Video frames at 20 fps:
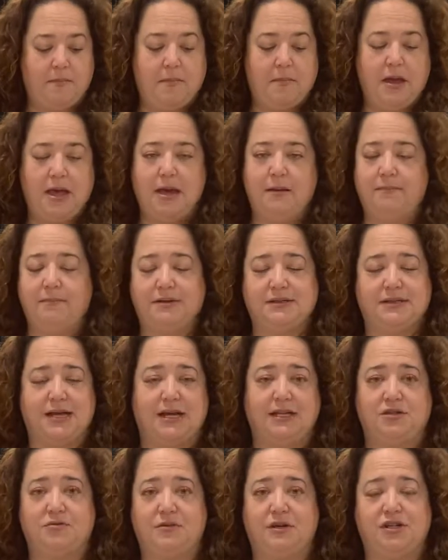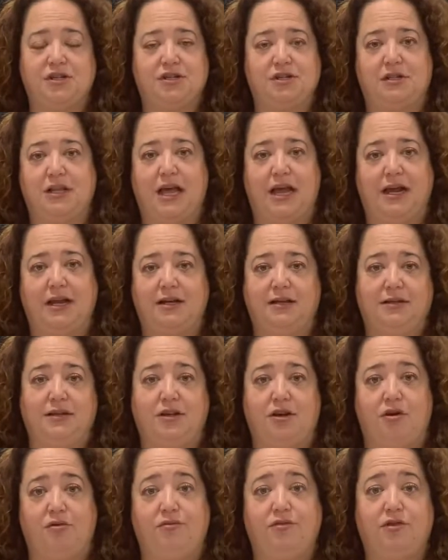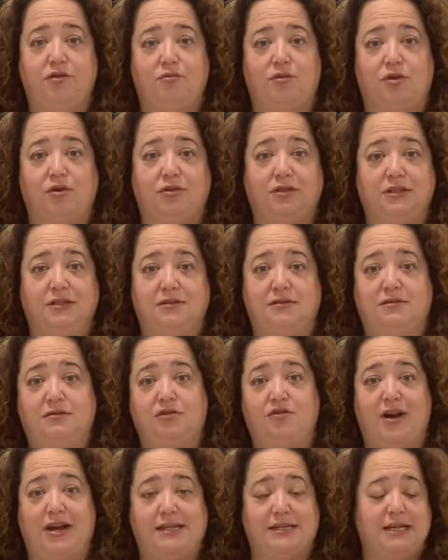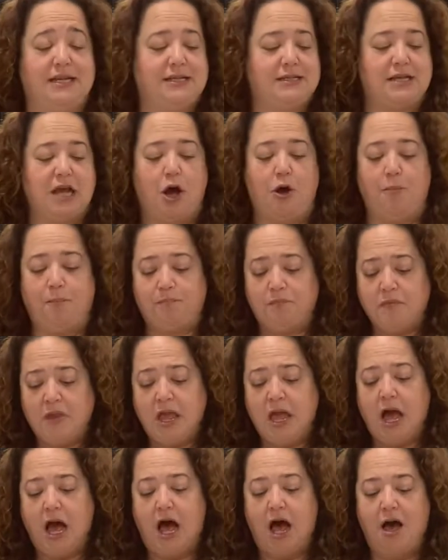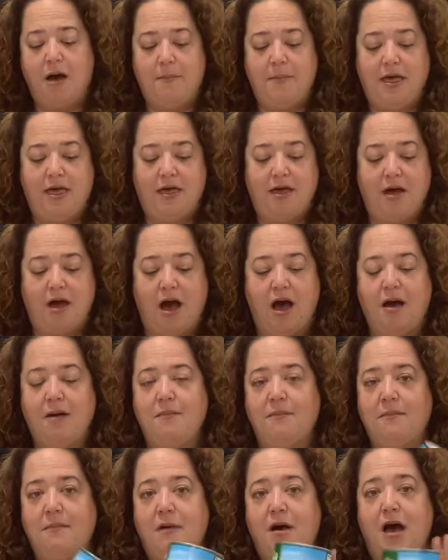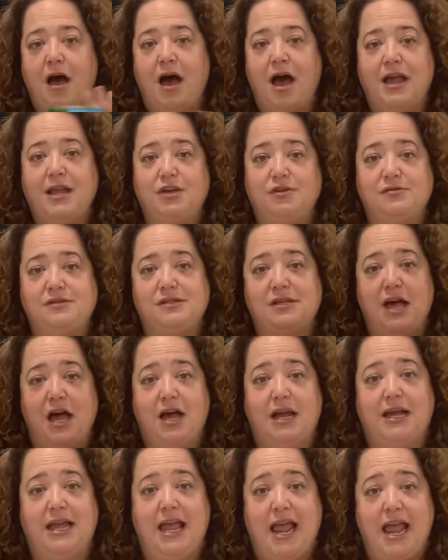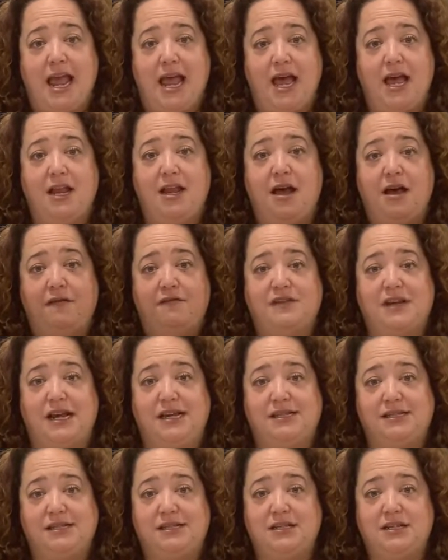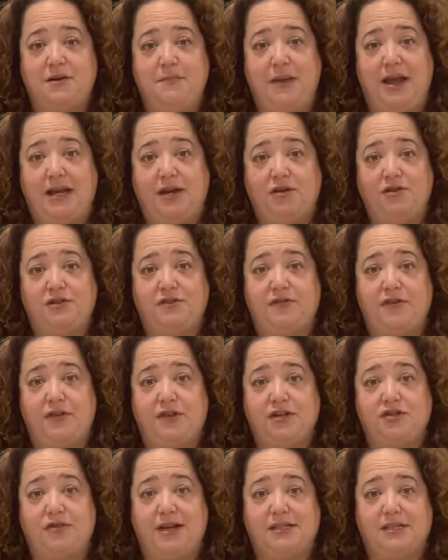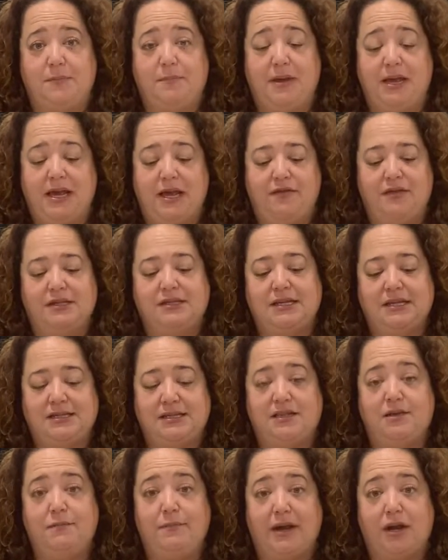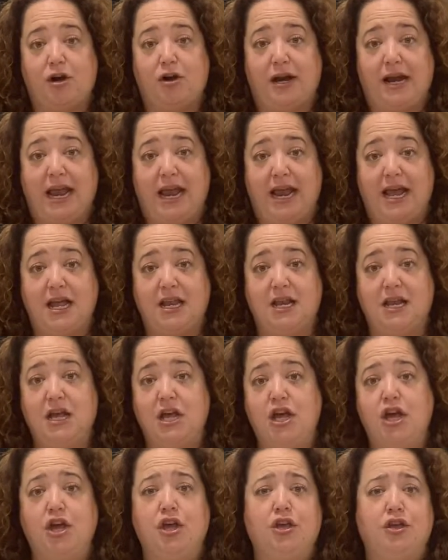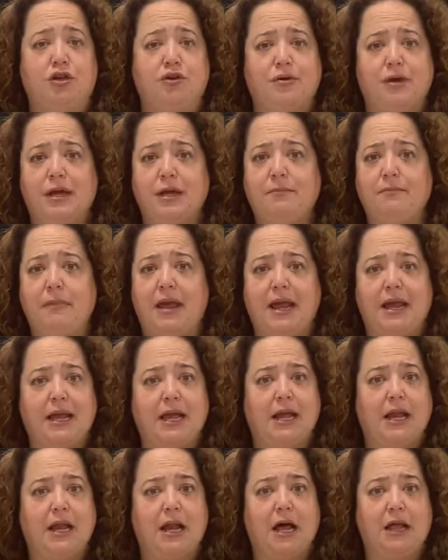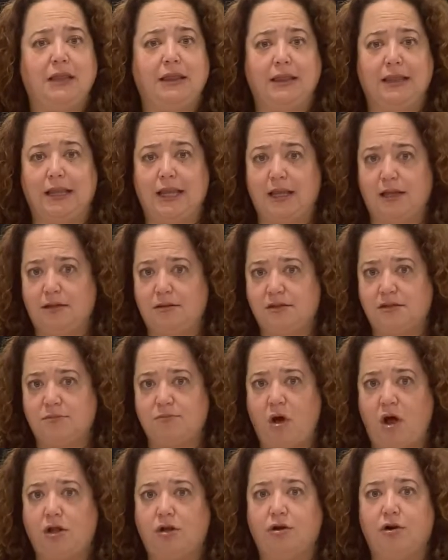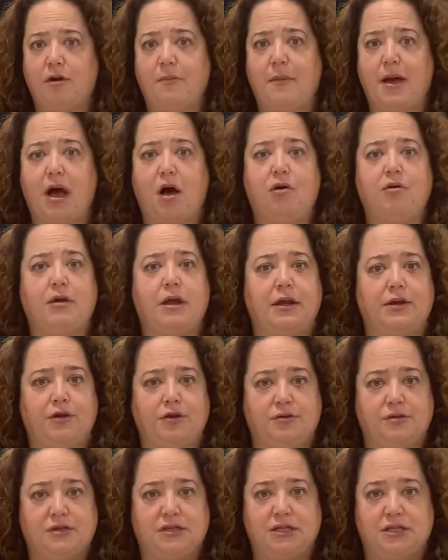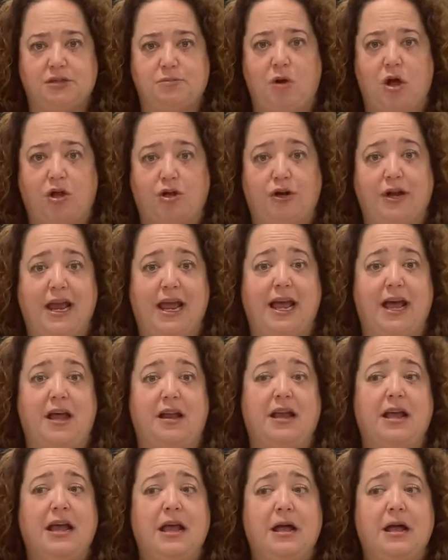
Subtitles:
And besides which, like, you know, the world is crazy. So, I use a can of diced tomatoes for this recipe, and this is the bigger can. You can make it a smaller amount and use the smaller can.